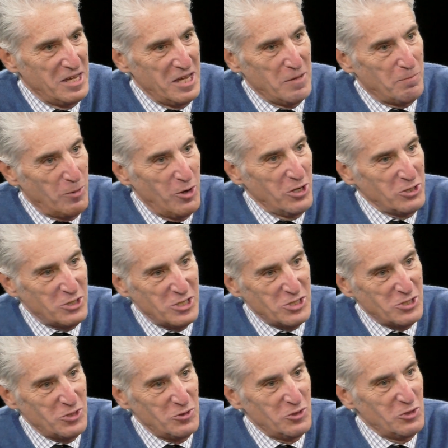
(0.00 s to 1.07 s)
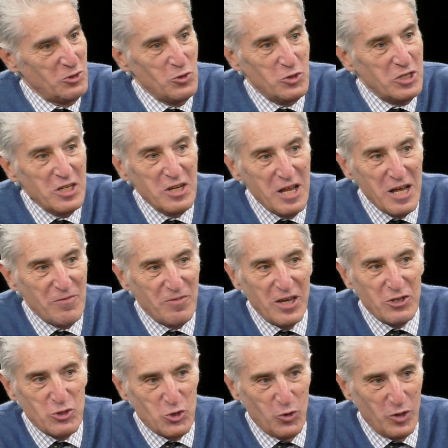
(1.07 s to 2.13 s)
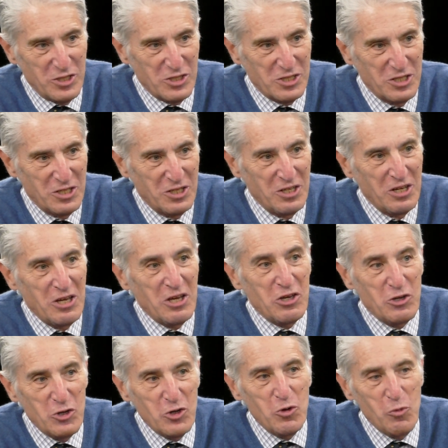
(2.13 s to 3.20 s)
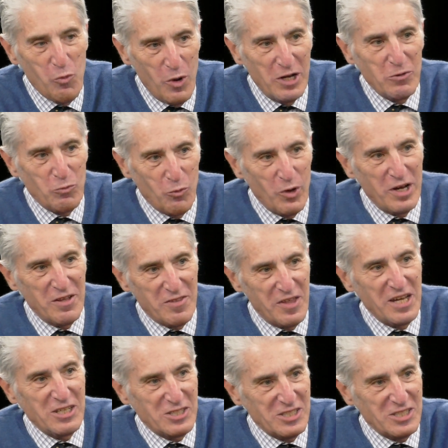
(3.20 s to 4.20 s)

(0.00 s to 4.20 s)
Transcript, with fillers: In Parkchester, you didn't have that choice. You went where they